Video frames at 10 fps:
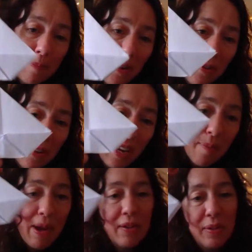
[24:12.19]
Not really
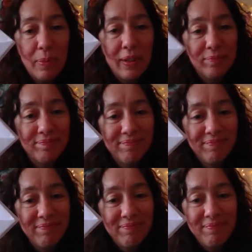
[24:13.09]
a boat,
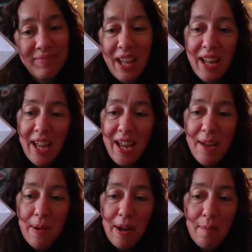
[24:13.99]
but
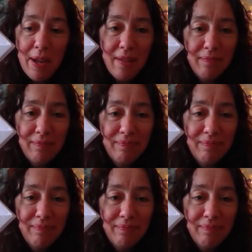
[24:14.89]
it might be.